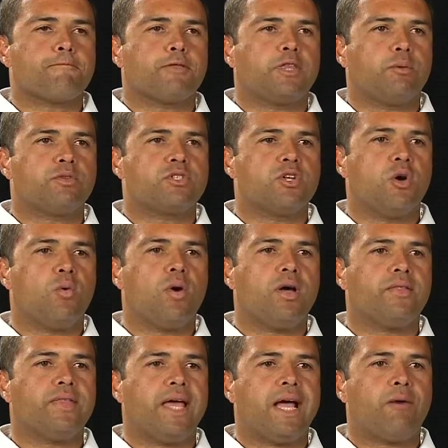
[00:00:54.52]
There was no
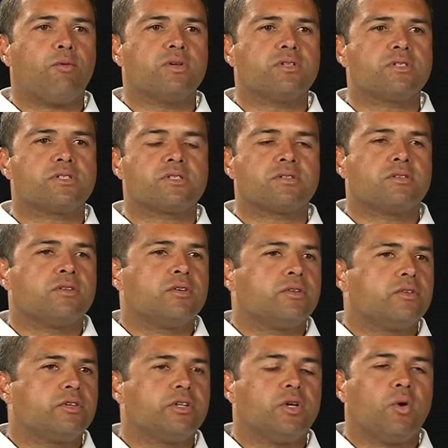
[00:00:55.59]
one that was,
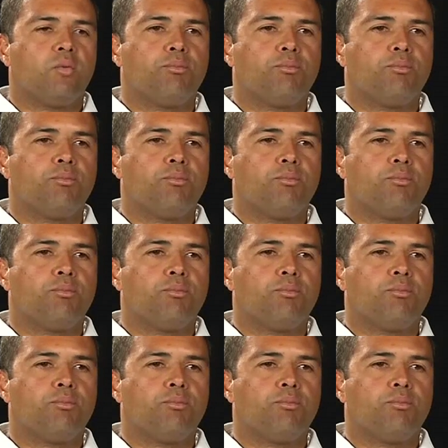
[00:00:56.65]
you know,